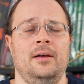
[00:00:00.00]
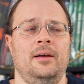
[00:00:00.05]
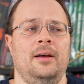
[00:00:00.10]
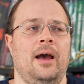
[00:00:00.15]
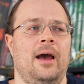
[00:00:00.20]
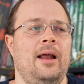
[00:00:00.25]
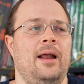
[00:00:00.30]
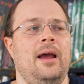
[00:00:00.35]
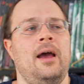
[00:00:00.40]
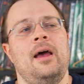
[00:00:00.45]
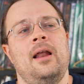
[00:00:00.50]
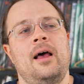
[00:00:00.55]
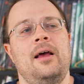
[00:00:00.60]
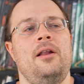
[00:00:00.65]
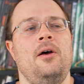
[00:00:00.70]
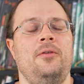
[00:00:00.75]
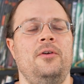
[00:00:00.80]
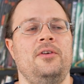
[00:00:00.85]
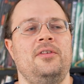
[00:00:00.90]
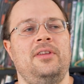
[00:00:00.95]
And I
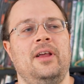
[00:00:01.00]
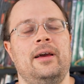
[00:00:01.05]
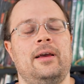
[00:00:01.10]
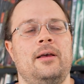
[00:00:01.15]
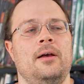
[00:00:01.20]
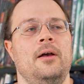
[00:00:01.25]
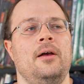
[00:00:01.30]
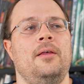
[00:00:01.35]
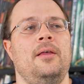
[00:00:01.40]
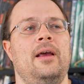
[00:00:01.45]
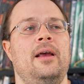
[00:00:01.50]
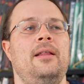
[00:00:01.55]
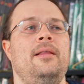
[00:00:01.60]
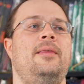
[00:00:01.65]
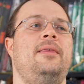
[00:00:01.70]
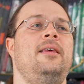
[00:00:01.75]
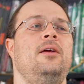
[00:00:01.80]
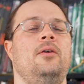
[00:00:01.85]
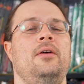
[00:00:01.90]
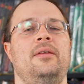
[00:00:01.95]
know there's, like, in
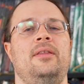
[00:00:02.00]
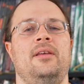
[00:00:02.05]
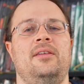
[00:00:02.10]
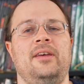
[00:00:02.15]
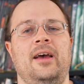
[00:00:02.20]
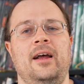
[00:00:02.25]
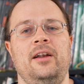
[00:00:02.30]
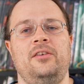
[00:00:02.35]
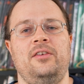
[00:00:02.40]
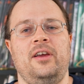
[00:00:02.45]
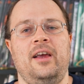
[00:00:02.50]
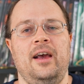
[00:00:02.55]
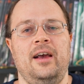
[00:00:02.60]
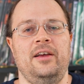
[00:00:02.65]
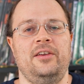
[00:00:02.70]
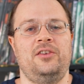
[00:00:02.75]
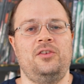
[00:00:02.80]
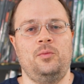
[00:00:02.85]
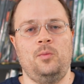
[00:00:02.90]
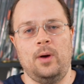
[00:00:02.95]
theory, this edge
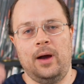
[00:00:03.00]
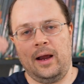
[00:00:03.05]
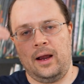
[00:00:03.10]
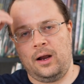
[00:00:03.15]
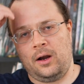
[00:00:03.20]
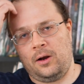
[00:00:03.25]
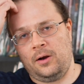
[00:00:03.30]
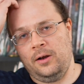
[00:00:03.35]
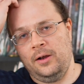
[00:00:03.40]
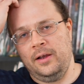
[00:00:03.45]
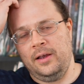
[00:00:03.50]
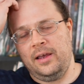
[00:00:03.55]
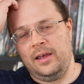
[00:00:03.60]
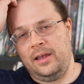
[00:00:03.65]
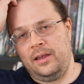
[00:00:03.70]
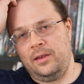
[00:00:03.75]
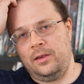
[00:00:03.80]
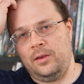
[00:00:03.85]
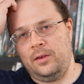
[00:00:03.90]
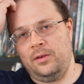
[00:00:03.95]
case where
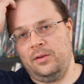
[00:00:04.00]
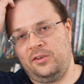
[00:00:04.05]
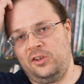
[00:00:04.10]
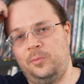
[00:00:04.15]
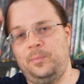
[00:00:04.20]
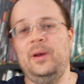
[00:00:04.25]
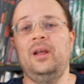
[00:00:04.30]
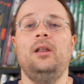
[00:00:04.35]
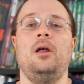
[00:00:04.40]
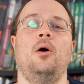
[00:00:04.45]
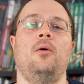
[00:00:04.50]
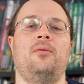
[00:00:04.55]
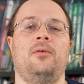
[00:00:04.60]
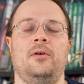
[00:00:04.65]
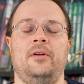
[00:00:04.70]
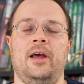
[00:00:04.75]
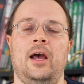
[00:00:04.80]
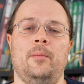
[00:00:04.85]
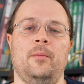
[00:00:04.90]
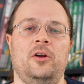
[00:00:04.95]
the spillover
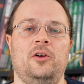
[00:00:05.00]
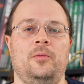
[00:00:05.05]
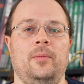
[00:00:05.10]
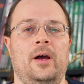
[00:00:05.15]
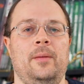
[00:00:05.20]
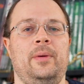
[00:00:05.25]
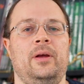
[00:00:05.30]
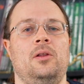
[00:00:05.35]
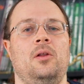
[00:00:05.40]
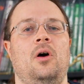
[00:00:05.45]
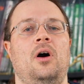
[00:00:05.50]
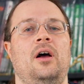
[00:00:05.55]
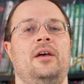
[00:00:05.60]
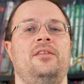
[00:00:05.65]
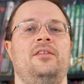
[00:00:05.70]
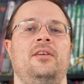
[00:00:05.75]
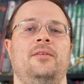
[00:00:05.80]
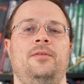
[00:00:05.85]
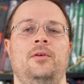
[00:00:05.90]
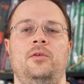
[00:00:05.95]
damage might be
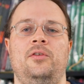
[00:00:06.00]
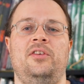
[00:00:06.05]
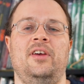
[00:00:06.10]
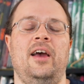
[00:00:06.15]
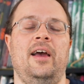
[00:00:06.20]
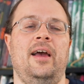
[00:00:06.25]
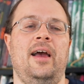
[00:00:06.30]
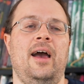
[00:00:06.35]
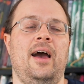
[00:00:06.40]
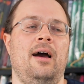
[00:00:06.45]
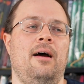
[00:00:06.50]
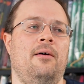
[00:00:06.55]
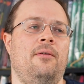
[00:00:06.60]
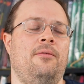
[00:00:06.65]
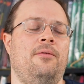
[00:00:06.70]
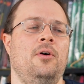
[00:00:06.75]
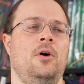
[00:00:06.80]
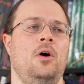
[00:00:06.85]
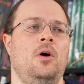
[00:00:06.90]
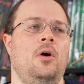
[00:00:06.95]
lost. If you, say, have,